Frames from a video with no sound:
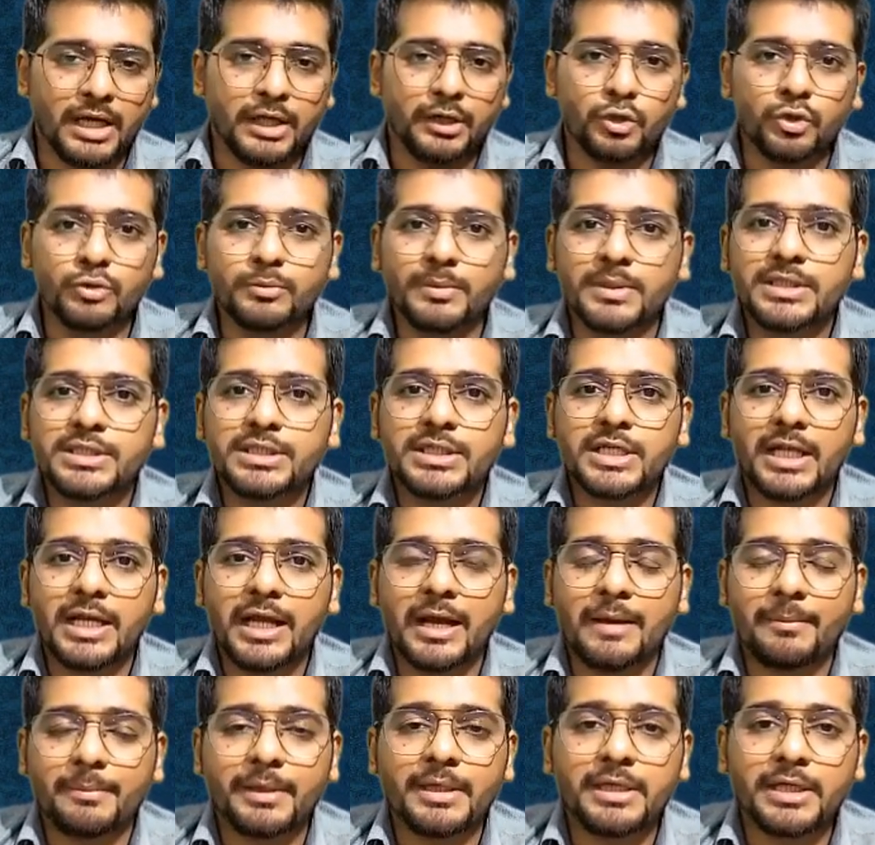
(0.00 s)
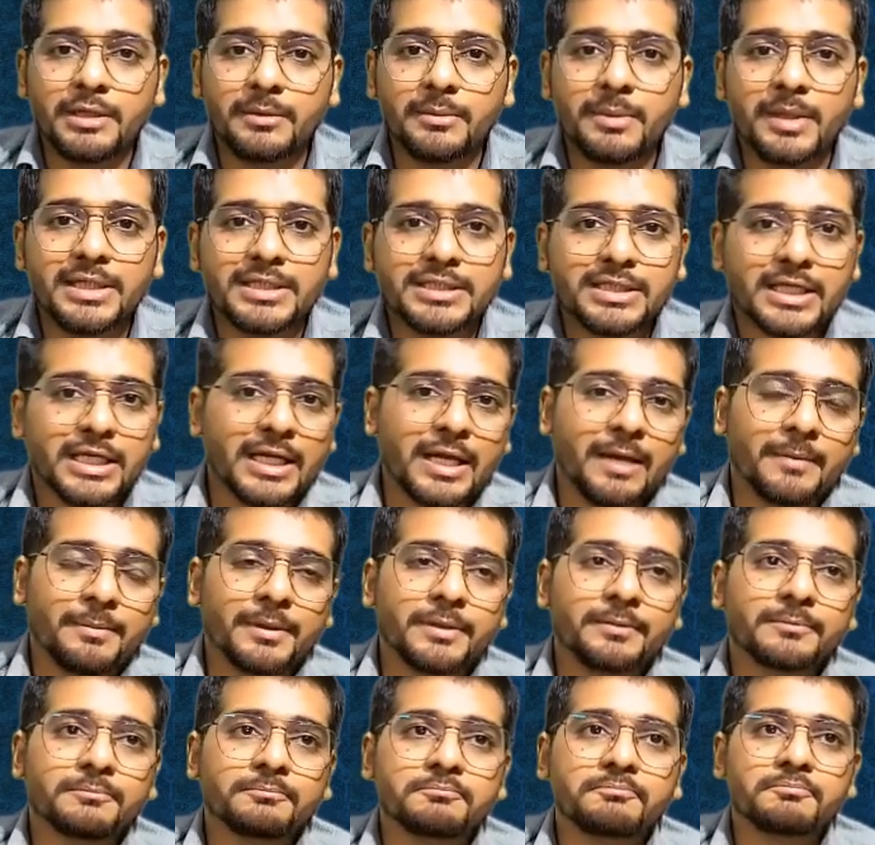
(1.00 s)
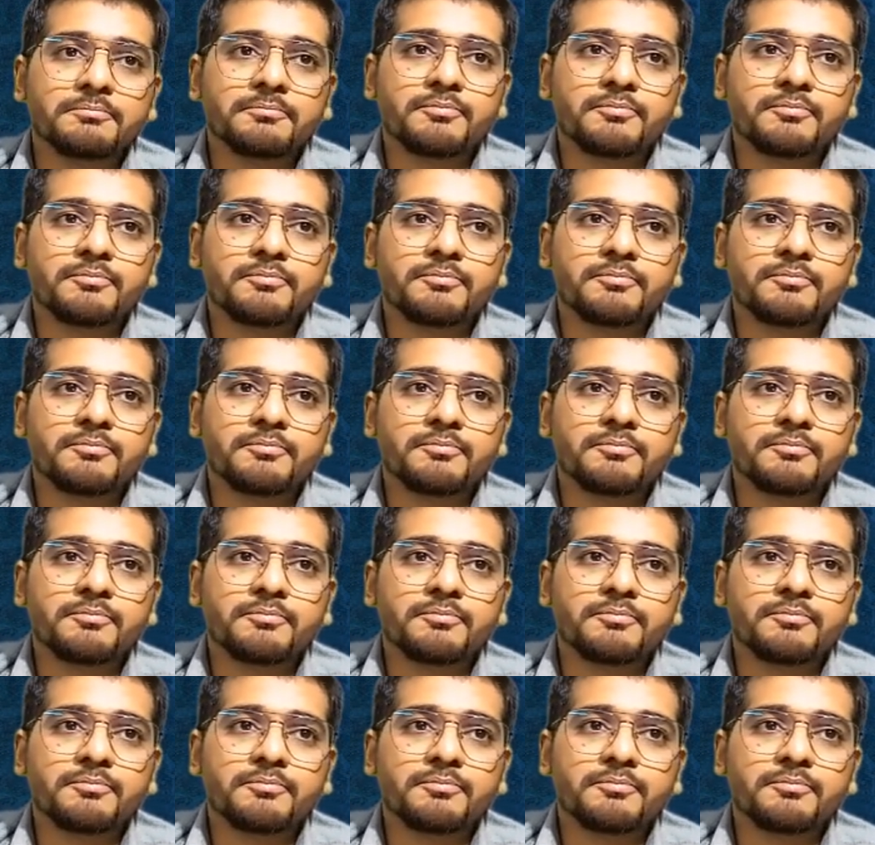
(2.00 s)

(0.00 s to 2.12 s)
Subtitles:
arguments can happen, debates can happen.